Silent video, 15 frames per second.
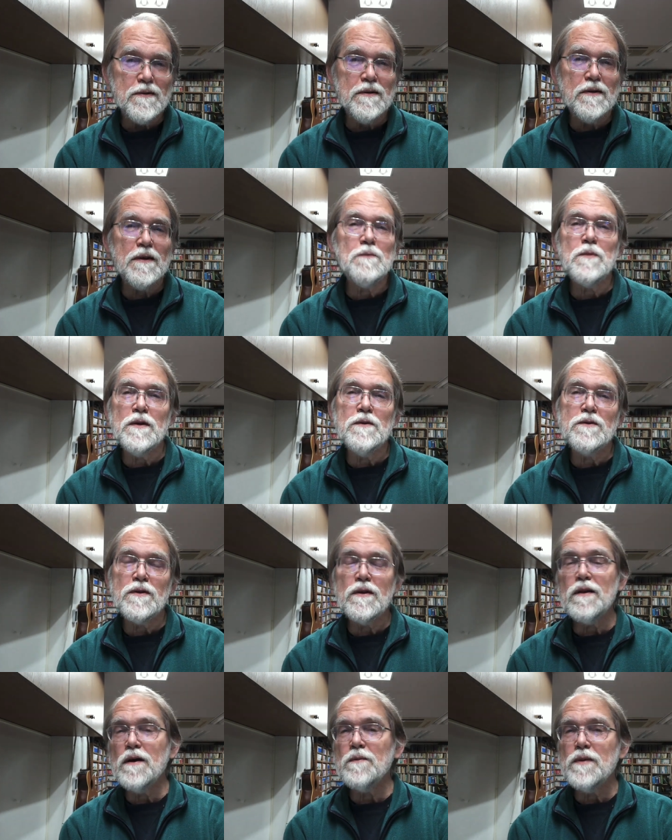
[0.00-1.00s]
And there's a
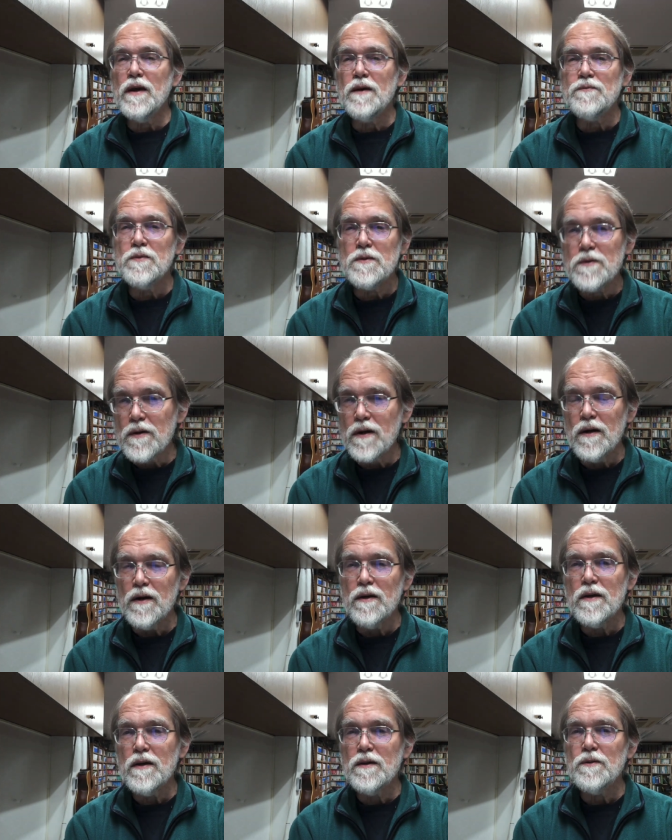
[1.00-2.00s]
lot we have to
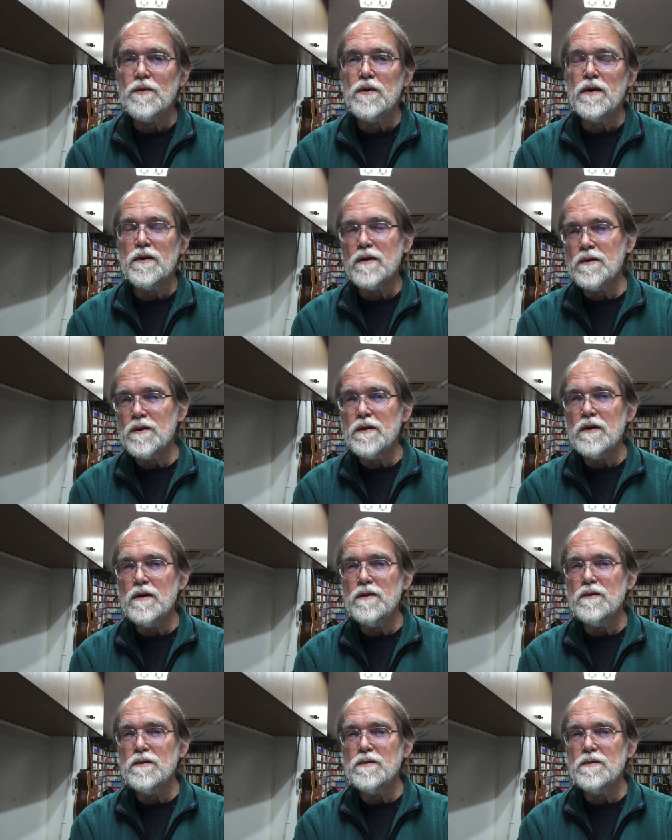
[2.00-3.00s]
try. And so I
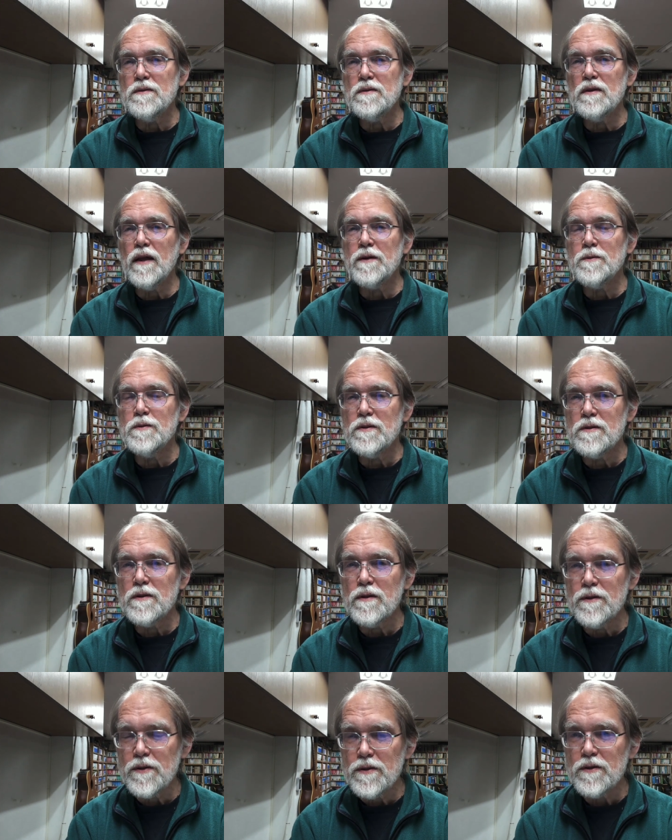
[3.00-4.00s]
encourage language
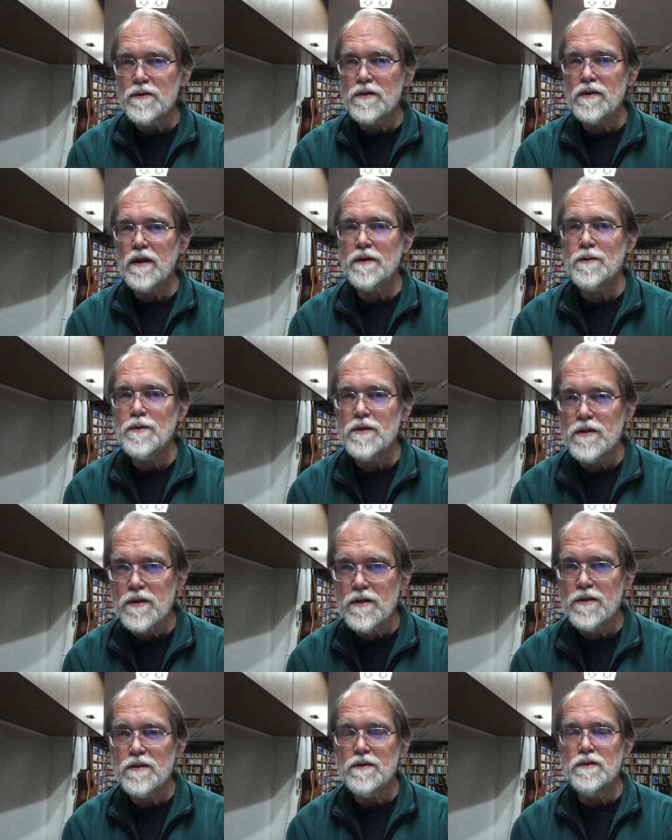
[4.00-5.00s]
learners, language
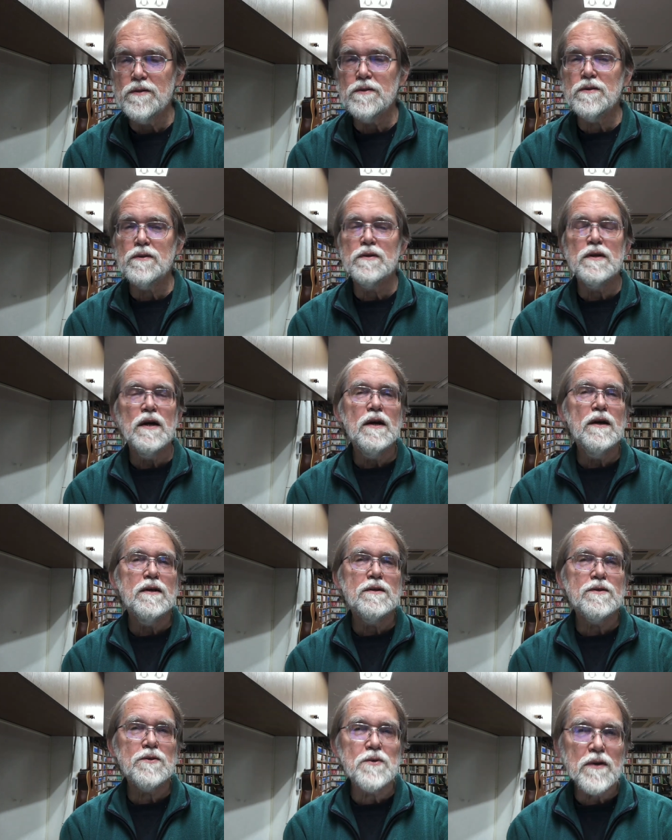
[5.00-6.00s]
teachers to
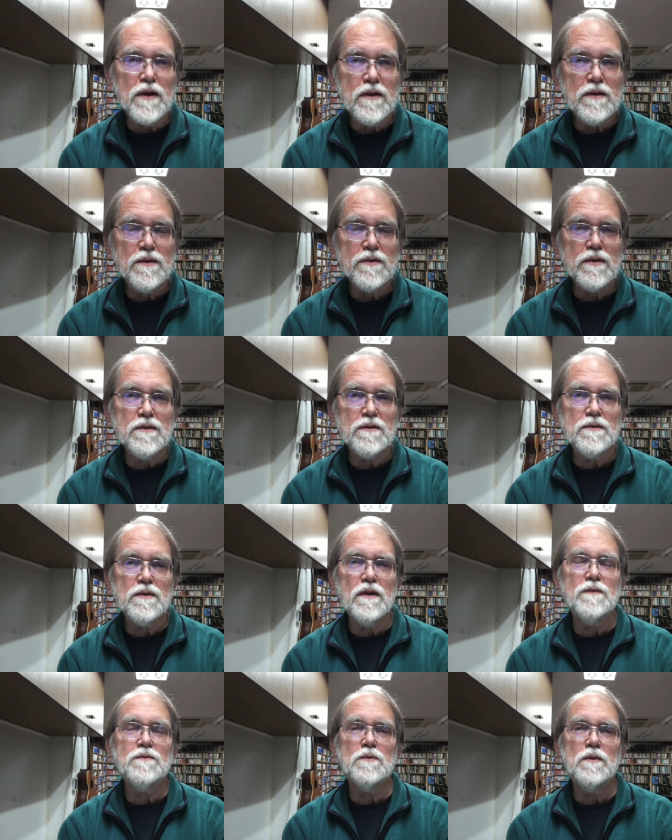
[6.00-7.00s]
try this
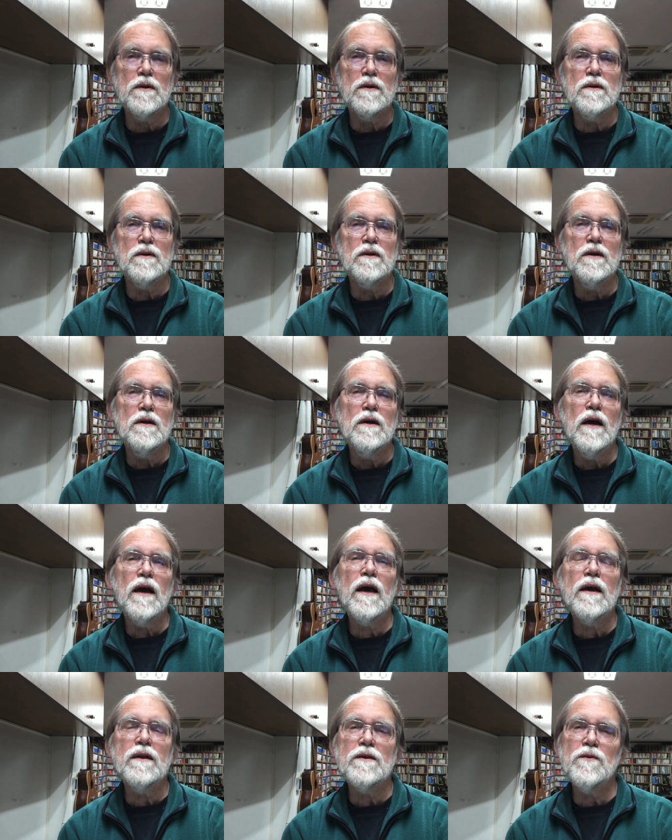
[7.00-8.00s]
software,
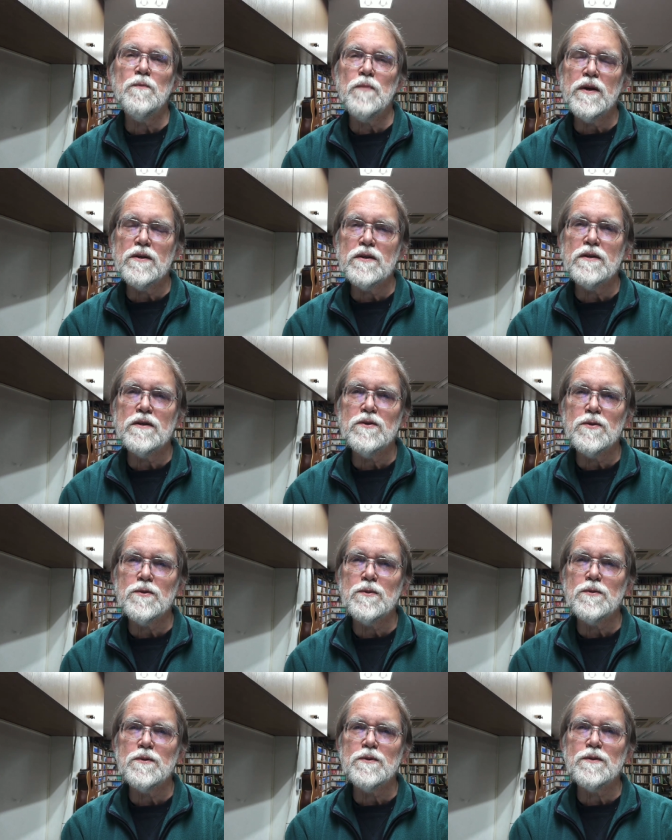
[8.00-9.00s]
and especially
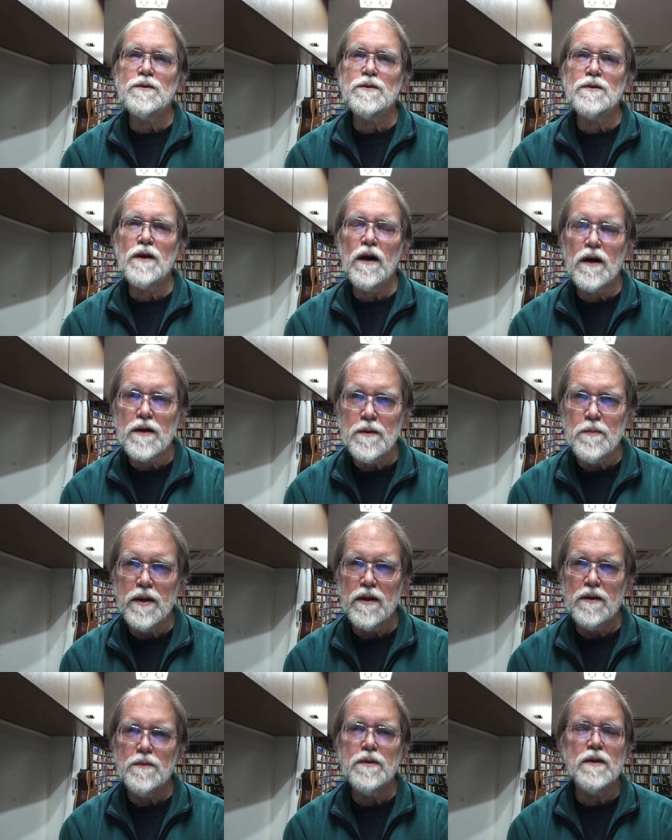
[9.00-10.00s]
to talk
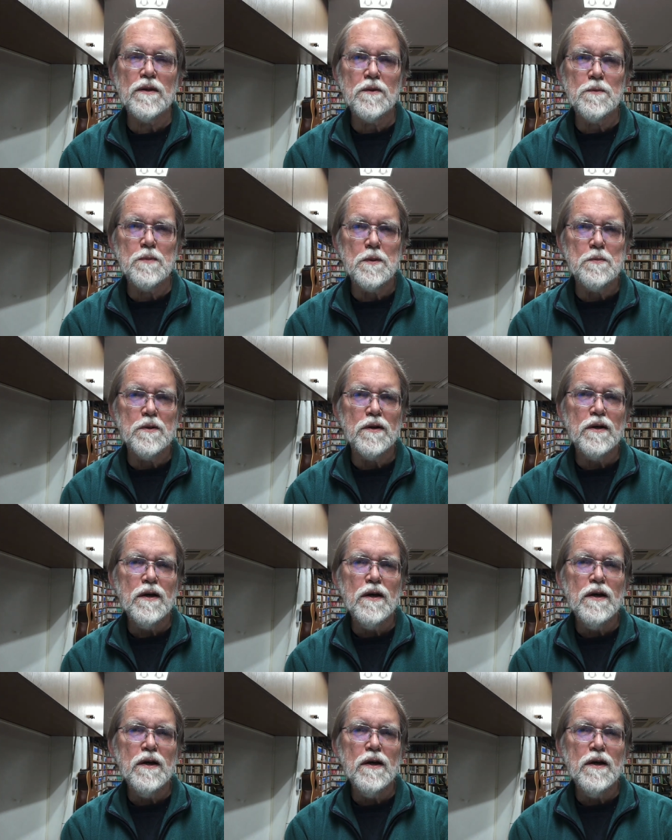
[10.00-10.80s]
about it with other people.